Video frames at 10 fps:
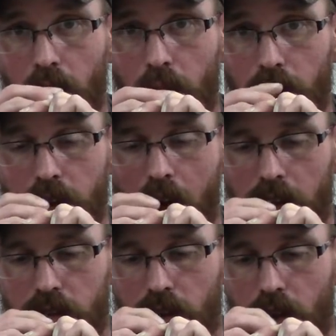or your
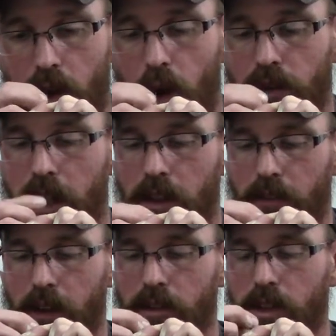knots, or take your
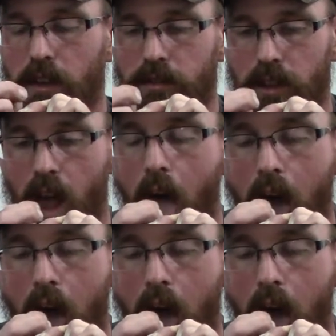fingers off of it.